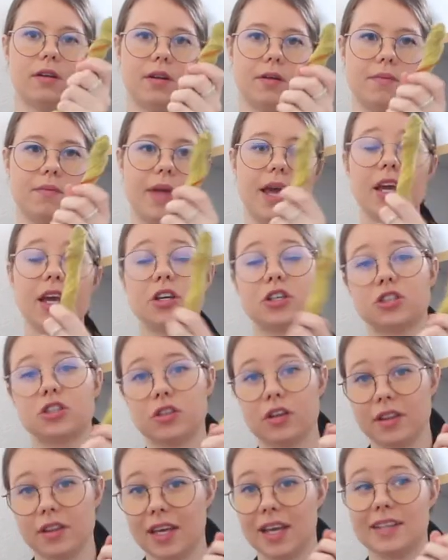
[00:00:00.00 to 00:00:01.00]
Make
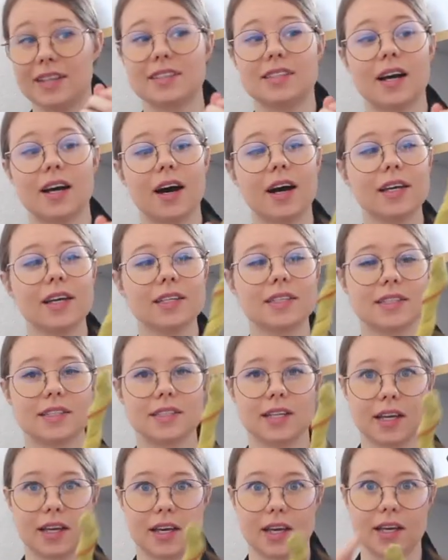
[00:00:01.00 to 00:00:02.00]
sure the entire
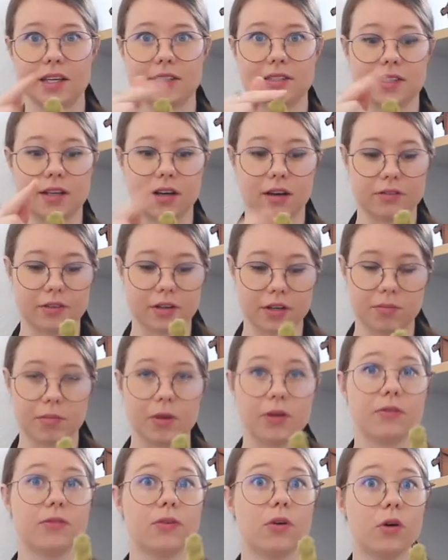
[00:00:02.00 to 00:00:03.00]
stick is covered
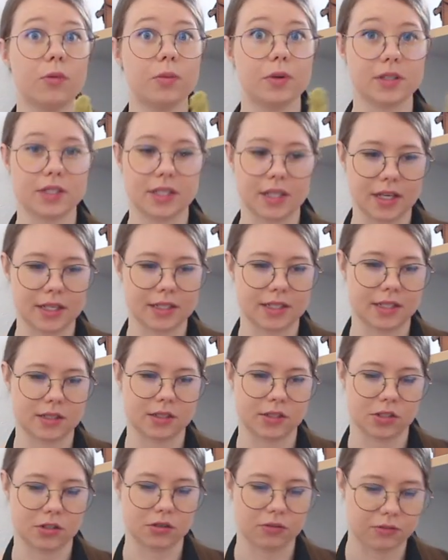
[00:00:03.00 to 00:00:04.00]
before putting it
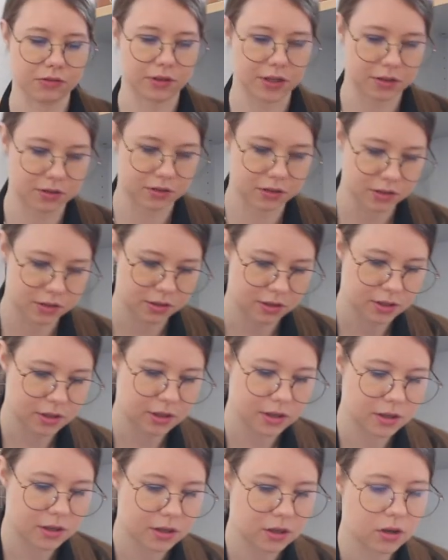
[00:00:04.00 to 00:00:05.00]
into your flute.
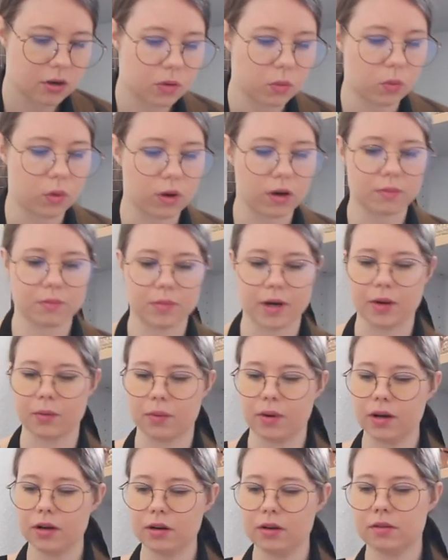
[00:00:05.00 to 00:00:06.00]
One by
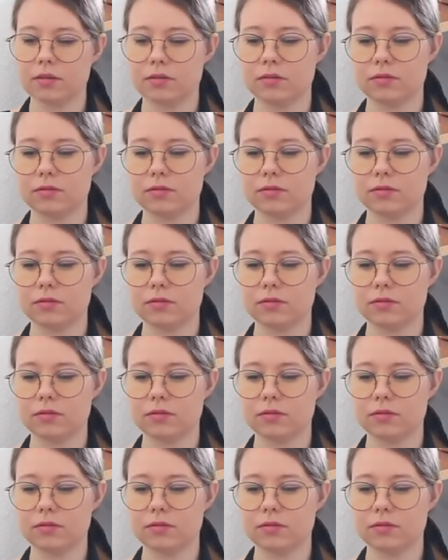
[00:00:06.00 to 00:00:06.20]
one.